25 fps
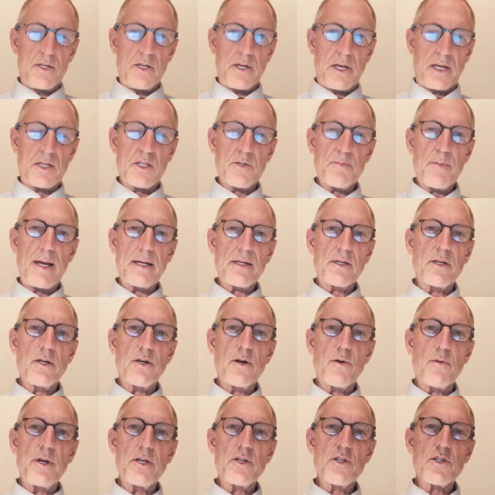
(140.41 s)
expected
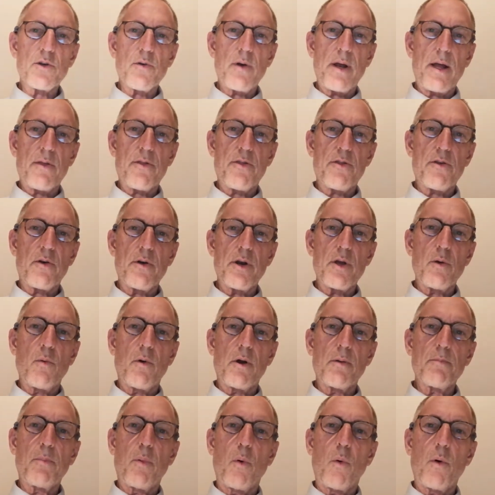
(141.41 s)
to reach around
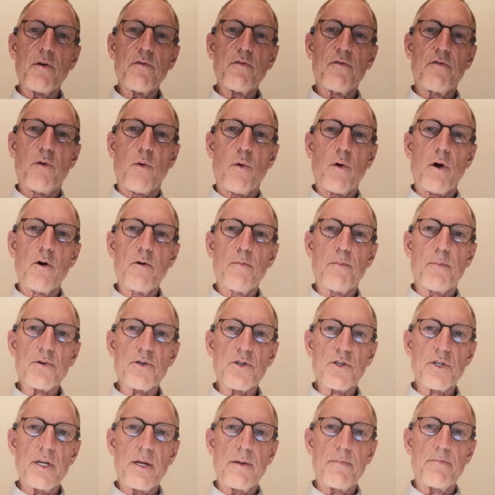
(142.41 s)

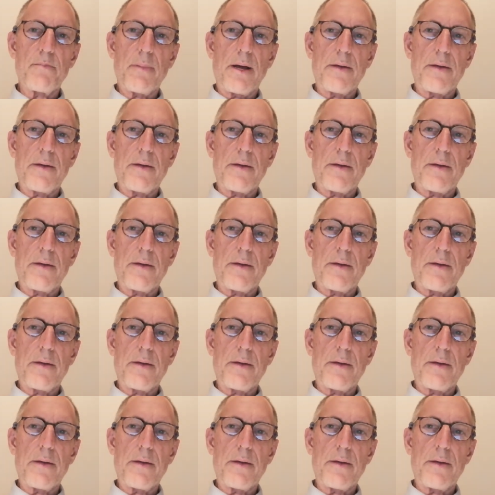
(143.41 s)
31.40%